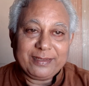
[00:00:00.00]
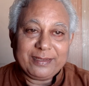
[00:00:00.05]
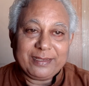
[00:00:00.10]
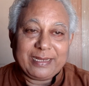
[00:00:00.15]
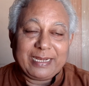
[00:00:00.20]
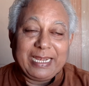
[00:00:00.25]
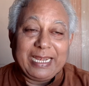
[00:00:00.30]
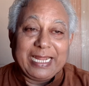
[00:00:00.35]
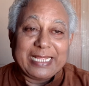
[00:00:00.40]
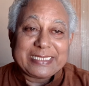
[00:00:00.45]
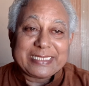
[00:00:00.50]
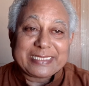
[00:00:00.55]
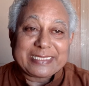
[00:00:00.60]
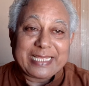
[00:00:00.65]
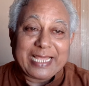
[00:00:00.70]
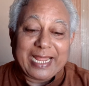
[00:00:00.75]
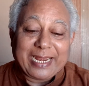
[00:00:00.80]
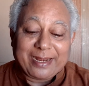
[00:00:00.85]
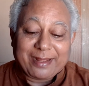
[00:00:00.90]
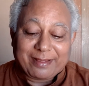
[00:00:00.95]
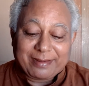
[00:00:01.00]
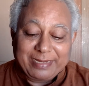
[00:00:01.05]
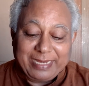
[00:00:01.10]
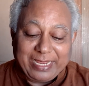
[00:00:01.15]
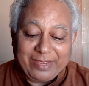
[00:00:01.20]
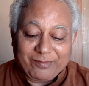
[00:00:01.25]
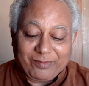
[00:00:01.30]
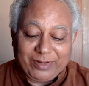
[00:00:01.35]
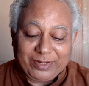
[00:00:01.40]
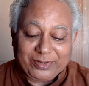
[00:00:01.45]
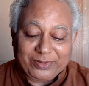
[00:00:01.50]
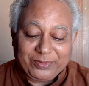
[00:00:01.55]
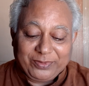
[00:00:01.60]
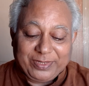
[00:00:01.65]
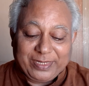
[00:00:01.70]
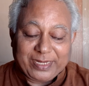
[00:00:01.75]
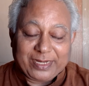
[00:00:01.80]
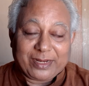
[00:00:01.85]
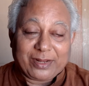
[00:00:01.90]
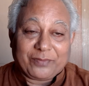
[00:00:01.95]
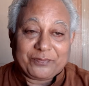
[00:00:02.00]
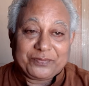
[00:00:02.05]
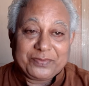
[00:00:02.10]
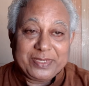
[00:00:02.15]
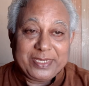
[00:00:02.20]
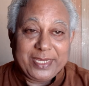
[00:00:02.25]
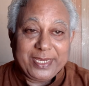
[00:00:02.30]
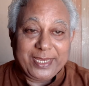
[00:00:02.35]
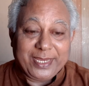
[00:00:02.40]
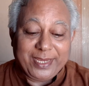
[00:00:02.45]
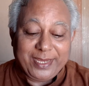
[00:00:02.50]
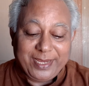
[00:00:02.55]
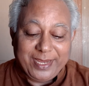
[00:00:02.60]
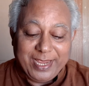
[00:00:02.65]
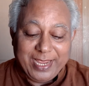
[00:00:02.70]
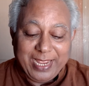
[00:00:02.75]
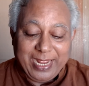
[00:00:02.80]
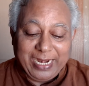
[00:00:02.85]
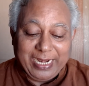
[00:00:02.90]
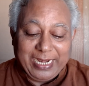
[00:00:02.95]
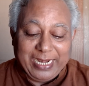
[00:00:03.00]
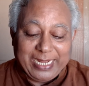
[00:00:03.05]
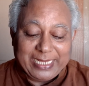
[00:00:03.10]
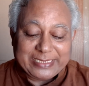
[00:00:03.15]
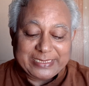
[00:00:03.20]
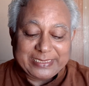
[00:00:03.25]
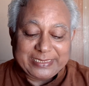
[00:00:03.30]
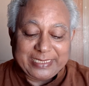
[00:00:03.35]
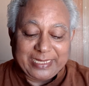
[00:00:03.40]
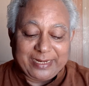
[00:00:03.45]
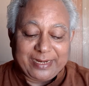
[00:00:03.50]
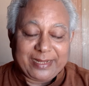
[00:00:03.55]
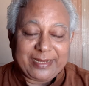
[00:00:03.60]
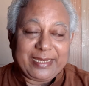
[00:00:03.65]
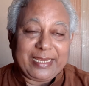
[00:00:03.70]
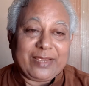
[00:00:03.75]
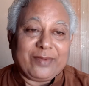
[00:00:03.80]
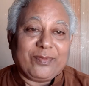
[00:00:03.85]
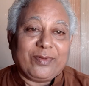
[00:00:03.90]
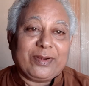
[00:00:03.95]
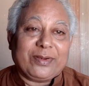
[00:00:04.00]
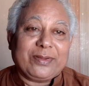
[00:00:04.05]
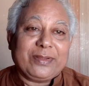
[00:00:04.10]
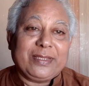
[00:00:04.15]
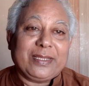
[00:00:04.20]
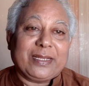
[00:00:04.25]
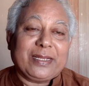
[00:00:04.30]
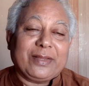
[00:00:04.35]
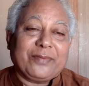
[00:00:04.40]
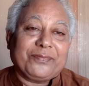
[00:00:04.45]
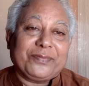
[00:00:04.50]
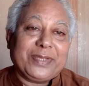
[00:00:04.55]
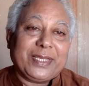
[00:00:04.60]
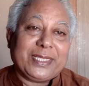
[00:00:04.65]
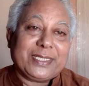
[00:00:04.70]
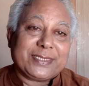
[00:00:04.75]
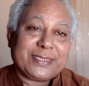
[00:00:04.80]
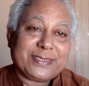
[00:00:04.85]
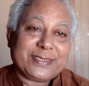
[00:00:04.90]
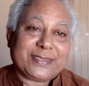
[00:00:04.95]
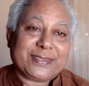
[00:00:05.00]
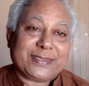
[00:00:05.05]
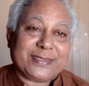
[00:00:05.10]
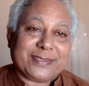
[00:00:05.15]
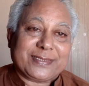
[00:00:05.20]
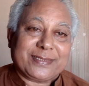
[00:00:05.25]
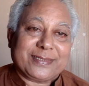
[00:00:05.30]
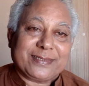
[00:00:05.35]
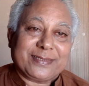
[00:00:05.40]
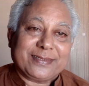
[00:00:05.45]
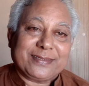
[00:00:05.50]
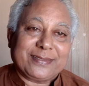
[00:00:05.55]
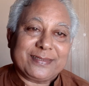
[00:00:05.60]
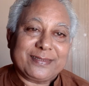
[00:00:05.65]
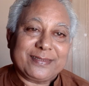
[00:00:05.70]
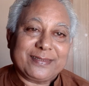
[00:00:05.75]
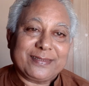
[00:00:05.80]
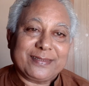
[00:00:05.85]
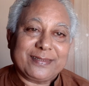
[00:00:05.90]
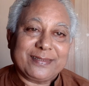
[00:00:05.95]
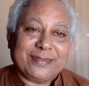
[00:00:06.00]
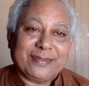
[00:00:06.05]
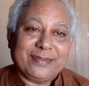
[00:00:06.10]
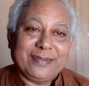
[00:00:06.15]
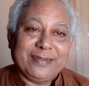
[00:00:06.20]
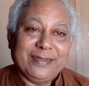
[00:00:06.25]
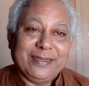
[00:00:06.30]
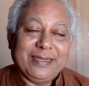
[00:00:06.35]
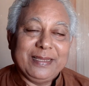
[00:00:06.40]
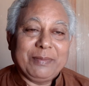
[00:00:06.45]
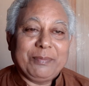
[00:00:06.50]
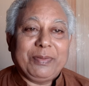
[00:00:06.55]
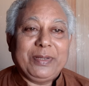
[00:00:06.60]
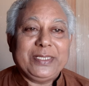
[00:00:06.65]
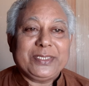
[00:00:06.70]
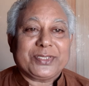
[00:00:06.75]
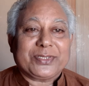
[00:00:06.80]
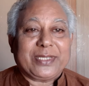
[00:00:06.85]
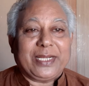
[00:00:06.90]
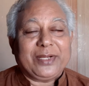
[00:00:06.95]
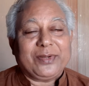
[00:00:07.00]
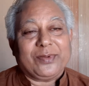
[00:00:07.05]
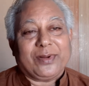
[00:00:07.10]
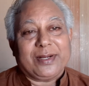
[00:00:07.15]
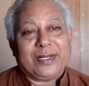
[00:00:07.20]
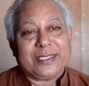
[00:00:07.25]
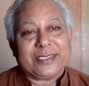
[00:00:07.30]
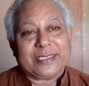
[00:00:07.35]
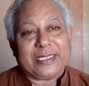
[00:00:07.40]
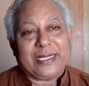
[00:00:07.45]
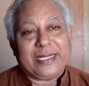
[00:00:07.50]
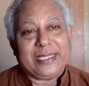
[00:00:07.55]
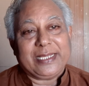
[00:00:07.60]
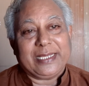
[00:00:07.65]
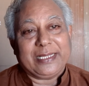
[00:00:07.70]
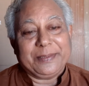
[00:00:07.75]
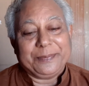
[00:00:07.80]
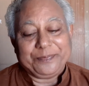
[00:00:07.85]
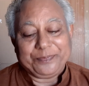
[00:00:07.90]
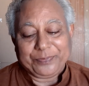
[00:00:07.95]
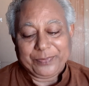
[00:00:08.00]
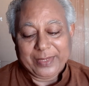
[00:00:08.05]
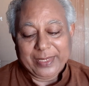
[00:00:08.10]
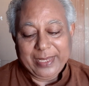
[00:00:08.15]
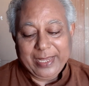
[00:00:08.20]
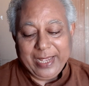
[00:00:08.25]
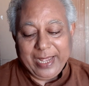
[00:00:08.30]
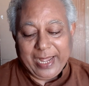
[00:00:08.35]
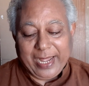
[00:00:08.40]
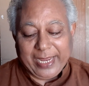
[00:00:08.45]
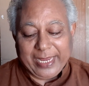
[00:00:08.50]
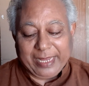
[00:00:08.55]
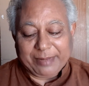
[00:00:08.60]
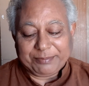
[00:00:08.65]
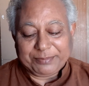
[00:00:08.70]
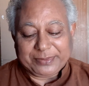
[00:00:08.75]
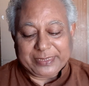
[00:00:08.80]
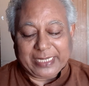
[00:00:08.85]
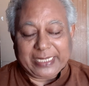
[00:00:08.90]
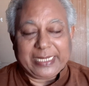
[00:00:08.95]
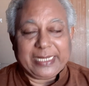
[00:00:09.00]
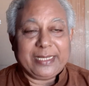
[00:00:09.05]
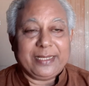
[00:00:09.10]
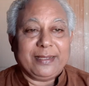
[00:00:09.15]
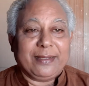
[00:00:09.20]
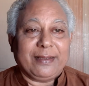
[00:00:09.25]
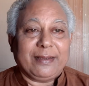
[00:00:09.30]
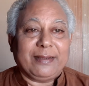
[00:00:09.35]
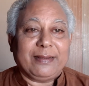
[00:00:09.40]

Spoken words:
less than or equal to N of E less than or equal to N of S. Please try to understand here. I am telling,